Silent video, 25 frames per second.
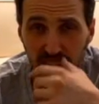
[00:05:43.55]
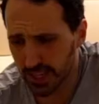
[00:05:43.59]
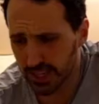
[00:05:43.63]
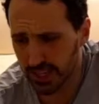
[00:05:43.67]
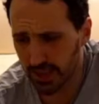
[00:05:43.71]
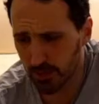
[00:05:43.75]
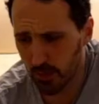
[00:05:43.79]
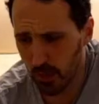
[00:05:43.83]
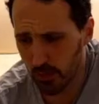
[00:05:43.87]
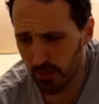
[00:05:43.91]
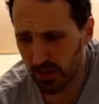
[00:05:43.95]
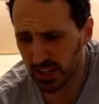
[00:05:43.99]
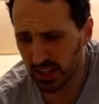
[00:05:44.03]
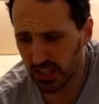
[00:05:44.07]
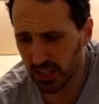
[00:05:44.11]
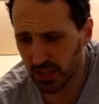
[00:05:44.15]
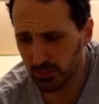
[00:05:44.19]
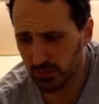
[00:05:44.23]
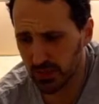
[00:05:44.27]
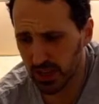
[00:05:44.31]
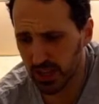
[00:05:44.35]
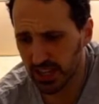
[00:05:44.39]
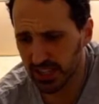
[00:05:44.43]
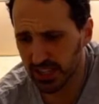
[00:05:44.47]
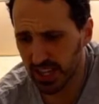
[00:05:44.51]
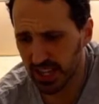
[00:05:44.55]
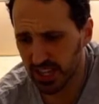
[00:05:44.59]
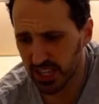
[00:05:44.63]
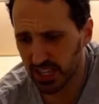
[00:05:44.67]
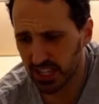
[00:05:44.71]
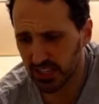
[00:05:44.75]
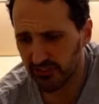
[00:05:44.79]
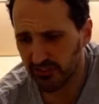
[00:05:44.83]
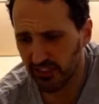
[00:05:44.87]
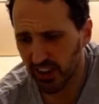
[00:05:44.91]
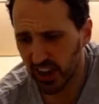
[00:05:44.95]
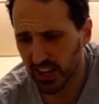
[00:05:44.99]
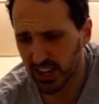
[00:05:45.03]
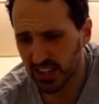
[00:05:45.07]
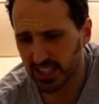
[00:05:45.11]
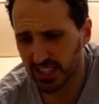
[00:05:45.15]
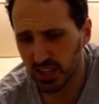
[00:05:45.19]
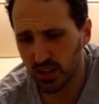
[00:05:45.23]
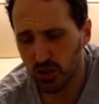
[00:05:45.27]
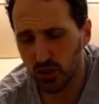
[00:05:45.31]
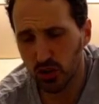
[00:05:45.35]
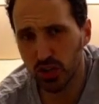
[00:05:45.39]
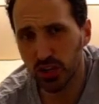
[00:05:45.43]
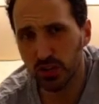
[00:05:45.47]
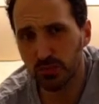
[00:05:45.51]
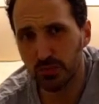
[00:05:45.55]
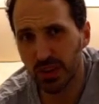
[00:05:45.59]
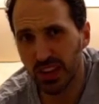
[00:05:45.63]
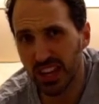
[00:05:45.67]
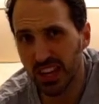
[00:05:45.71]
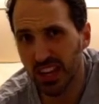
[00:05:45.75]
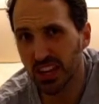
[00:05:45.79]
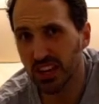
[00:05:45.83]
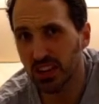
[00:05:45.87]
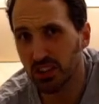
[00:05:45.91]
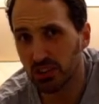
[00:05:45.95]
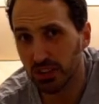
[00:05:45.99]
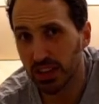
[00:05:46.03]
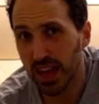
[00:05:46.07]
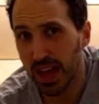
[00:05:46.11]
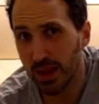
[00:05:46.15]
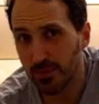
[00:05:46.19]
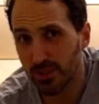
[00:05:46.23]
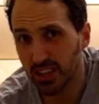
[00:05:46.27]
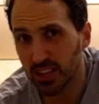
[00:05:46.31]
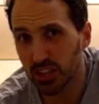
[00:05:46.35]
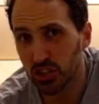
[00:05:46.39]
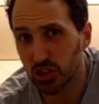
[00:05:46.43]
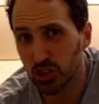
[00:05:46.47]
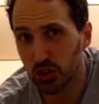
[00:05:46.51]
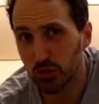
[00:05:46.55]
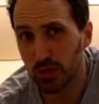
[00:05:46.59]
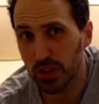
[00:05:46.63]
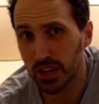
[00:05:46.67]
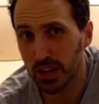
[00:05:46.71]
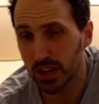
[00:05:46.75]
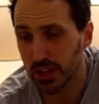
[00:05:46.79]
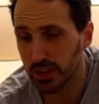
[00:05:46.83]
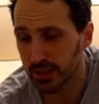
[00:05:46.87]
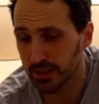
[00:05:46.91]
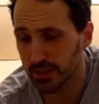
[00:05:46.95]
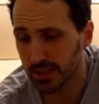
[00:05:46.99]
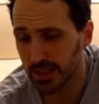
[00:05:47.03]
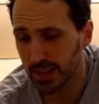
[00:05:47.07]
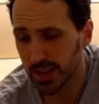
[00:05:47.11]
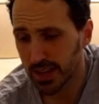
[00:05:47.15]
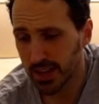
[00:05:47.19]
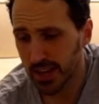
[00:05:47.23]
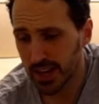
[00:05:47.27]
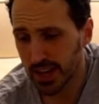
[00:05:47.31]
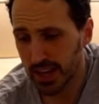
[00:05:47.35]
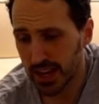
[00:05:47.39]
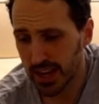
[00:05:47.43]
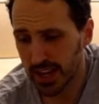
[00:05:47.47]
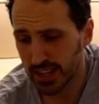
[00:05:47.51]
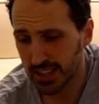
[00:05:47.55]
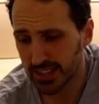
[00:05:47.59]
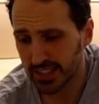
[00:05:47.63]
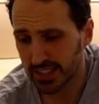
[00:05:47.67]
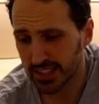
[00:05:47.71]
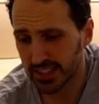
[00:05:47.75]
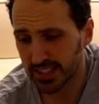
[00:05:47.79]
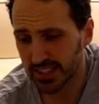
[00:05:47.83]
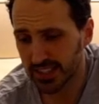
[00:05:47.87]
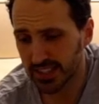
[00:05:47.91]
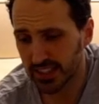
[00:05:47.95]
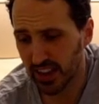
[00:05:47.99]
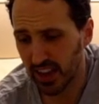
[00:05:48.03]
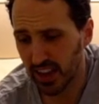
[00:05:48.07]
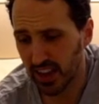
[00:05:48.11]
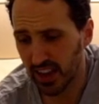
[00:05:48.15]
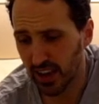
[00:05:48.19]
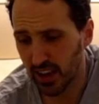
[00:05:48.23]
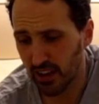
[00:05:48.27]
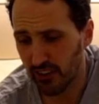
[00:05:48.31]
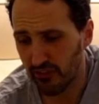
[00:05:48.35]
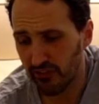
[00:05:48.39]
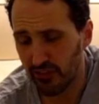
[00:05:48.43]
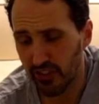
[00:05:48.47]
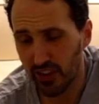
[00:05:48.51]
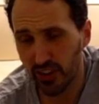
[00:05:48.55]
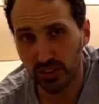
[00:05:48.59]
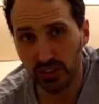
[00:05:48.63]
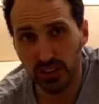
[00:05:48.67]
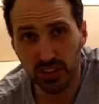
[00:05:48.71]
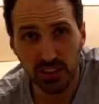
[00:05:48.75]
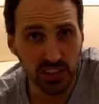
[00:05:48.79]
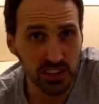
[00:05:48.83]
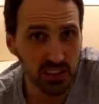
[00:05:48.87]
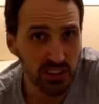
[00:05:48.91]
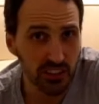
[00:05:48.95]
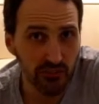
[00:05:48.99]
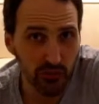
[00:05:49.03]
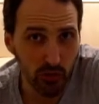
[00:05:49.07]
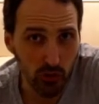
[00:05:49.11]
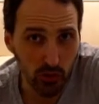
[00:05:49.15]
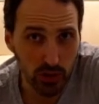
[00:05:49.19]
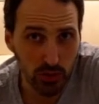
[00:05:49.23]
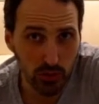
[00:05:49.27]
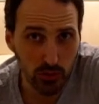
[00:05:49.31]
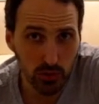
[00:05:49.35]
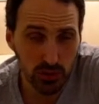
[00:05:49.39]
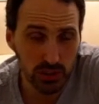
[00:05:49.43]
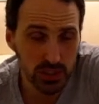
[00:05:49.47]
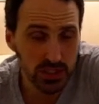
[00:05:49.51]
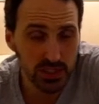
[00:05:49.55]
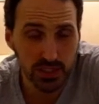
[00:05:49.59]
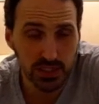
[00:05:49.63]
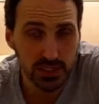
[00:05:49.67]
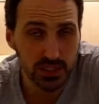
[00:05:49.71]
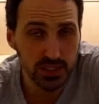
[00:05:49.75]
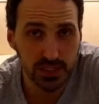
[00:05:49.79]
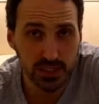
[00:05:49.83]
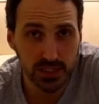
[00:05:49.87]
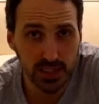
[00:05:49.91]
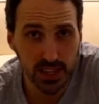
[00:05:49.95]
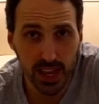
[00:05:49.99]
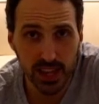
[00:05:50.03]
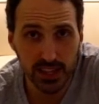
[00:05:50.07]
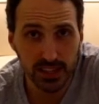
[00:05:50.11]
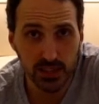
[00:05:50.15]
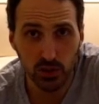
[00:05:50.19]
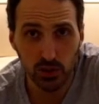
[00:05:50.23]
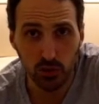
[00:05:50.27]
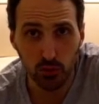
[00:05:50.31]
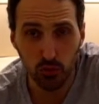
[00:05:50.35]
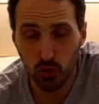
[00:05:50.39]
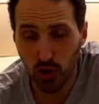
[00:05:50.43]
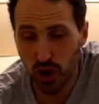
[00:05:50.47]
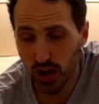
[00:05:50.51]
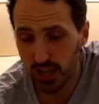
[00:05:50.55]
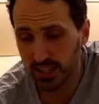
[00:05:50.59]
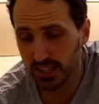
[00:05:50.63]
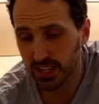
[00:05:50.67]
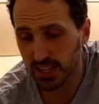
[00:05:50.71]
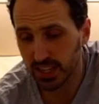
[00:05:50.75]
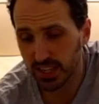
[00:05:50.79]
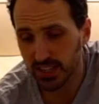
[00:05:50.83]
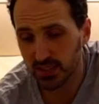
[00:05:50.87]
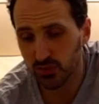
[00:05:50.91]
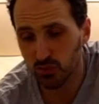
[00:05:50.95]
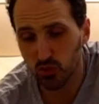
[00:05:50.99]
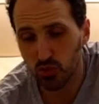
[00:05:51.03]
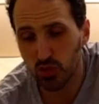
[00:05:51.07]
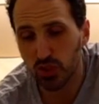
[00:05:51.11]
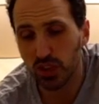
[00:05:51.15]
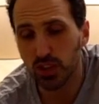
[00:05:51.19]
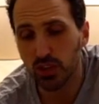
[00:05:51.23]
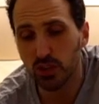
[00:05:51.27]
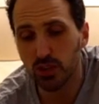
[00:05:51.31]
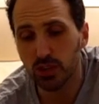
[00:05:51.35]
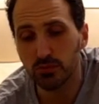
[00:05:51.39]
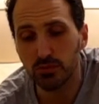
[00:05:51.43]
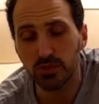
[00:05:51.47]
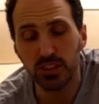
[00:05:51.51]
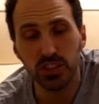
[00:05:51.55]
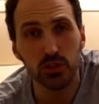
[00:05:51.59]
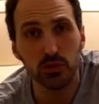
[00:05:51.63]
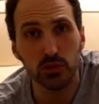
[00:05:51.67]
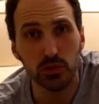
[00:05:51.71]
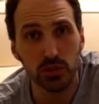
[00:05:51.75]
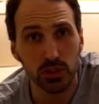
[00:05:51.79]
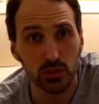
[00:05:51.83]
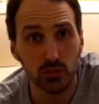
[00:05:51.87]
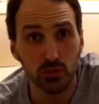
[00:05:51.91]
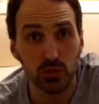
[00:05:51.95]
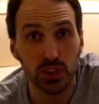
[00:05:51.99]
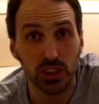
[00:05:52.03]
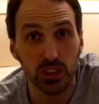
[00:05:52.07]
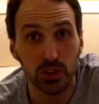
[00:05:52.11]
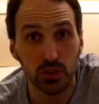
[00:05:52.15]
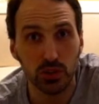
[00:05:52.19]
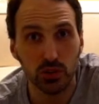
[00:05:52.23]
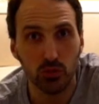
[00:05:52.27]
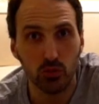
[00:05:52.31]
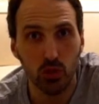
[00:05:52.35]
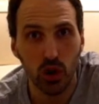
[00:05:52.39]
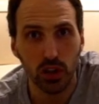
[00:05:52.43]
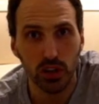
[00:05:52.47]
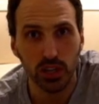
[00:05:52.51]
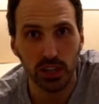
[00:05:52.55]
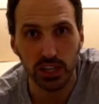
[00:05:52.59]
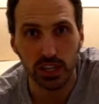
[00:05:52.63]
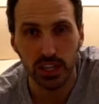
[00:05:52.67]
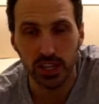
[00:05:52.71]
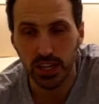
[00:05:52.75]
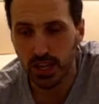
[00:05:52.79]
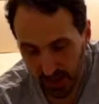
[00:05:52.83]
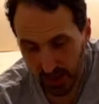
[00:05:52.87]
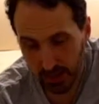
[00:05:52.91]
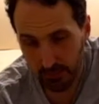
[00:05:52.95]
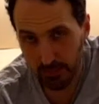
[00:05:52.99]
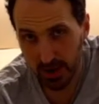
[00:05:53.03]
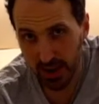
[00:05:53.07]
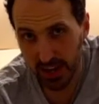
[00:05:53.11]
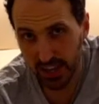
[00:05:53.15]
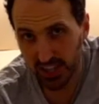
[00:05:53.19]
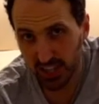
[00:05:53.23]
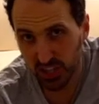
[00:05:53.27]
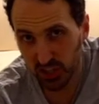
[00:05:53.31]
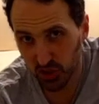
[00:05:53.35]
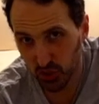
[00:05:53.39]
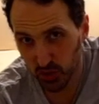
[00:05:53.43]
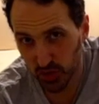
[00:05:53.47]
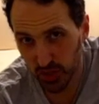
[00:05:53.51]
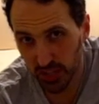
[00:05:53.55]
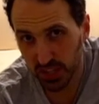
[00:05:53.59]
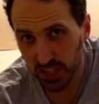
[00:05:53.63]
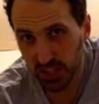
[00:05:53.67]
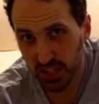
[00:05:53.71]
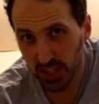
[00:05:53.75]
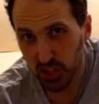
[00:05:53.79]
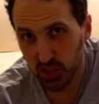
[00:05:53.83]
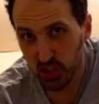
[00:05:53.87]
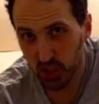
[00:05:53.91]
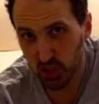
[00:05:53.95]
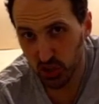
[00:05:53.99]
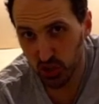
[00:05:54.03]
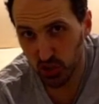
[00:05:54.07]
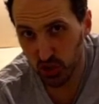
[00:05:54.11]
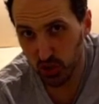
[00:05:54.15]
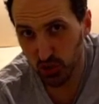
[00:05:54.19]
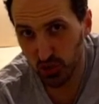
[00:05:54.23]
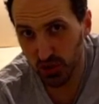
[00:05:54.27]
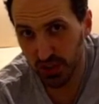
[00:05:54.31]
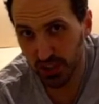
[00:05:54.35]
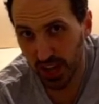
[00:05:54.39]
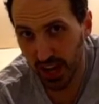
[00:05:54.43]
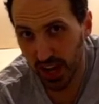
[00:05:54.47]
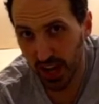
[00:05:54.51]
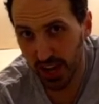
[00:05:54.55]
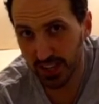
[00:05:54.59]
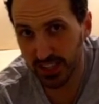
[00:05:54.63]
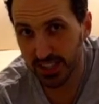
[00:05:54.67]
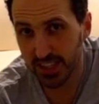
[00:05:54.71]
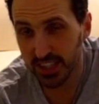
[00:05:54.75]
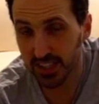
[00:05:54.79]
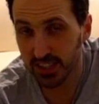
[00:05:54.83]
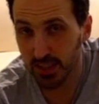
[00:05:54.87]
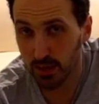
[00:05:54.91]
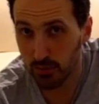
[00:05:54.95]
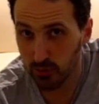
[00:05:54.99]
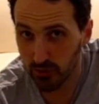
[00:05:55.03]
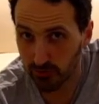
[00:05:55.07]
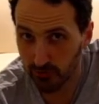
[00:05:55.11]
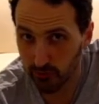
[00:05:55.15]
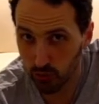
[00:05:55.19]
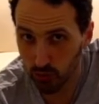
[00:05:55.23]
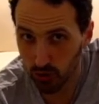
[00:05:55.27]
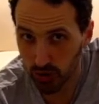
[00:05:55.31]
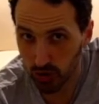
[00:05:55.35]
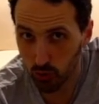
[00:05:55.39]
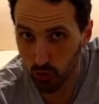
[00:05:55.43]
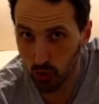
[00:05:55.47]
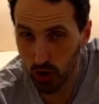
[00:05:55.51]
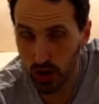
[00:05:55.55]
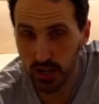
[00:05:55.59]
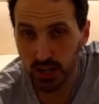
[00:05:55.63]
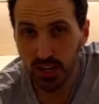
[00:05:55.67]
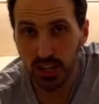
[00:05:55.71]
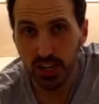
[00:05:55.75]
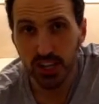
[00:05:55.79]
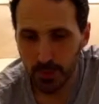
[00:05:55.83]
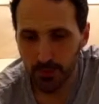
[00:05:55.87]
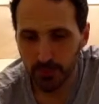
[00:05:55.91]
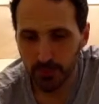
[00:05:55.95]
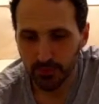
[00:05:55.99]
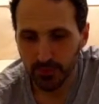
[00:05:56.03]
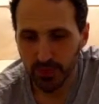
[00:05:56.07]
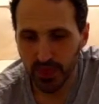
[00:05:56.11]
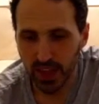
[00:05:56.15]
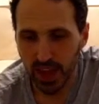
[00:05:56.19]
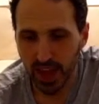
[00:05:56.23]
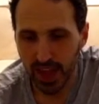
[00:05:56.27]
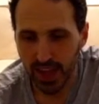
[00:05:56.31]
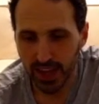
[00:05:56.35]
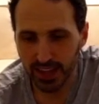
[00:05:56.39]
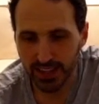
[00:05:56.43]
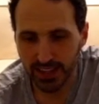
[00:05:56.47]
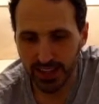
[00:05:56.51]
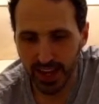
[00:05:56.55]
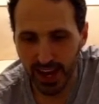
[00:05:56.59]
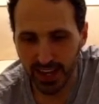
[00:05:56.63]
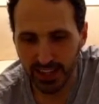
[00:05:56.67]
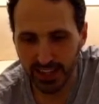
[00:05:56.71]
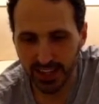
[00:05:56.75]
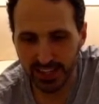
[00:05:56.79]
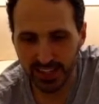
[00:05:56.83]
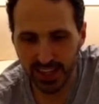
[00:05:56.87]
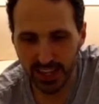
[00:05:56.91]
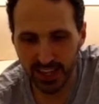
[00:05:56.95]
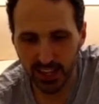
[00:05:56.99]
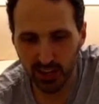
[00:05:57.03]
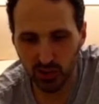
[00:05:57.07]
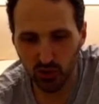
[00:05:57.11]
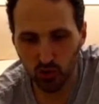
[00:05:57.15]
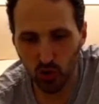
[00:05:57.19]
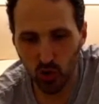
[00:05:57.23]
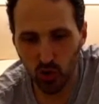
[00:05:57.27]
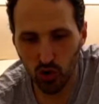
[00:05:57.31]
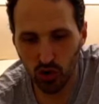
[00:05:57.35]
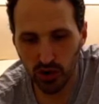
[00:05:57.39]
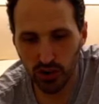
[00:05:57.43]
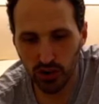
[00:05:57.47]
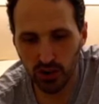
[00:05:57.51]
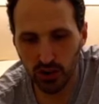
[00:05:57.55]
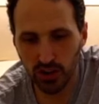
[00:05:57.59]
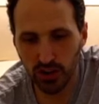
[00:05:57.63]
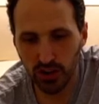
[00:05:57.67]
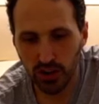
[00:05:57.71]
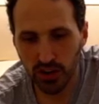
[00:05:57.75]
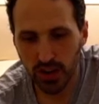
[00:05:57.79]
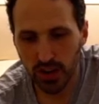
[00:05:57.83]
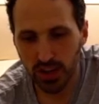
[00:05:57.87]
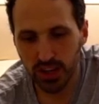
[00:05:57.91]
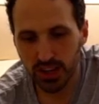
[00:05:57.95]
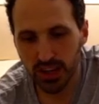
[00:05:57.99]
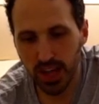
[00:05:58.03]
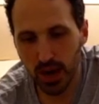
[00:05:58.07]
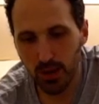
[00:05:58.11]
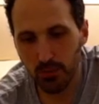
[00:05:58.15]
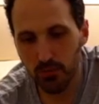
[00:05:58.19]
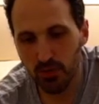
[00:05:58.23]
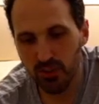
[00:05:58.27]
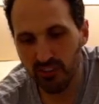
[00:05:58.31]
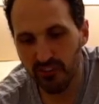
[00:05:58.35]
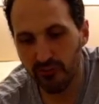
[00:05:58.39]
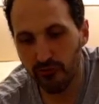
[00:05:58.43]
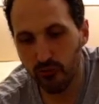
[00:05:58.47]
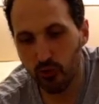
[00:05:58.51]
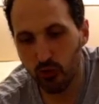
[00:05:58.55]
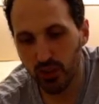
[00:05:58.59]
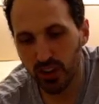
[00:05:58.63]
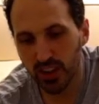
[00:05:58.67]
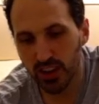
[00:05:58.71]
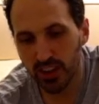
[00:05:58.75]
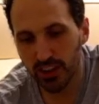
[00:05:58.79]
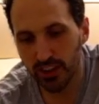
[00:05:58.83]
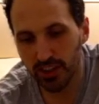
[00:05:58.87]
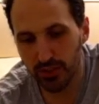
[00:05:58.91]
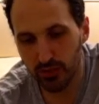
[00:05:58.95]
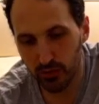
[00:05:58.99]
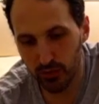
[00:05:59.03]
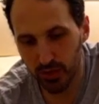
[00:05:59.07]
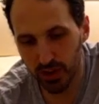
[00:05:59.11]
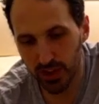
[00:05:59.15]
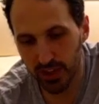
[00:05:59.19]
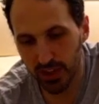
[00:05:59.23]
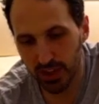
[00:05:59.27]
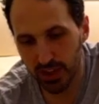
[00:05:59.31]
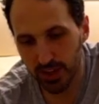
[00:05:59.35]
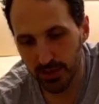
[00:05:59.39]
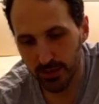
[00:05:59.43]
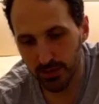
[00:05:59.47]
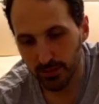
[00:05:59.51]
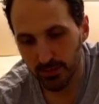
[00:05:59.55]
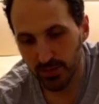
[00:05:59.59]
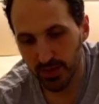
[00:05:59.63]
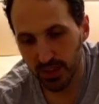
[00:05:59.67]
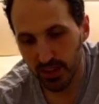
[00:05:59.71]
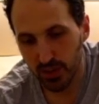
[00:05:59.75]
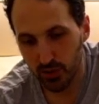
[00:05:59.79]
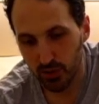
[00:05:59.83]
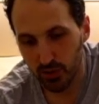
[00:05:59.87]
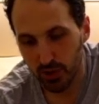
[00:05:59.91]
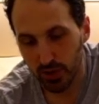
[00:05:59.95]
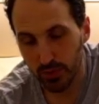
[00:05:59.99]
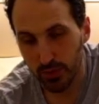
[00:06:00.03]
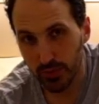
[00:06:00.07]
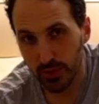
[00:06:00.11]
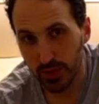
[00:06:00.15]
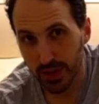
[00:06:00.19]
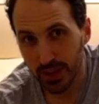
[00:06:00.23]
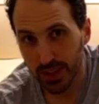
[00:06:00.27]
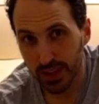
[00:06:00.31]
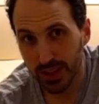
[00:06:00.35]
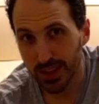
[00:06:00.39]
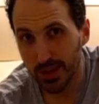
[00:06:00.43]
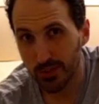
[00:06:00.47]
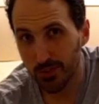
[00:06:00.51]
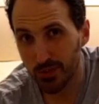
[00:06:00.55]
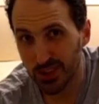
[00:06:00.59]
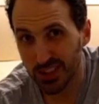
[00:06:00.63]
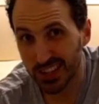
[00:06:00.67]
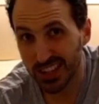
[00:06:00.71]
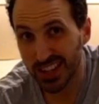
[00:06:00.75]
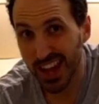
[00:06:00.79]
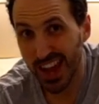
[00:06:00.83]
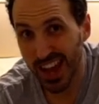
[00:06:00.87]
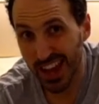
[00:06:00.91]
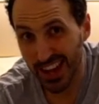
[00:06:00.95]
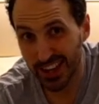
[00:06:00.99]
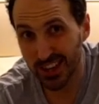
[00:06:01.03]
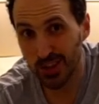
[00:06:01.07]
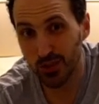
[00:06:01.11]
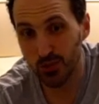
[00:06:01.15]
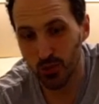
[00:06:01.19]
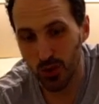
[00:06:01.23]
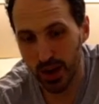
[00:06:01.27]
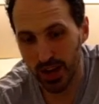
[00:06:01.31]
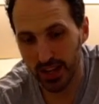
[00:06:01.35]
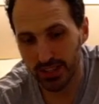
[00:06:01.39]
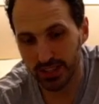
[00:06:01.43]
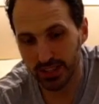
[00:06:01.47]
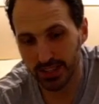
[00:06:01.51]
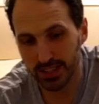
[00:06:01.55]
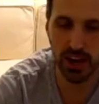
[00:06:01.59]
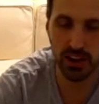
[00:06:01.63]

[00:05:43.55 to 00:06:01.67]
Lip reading: The Momentum is identified as a good beginner climbing shoe because it's fairly affordable. It has a good price and is really good material, really good quality. My street shoe size is number 41, and I decided to order number 43 Europe, number 10 US.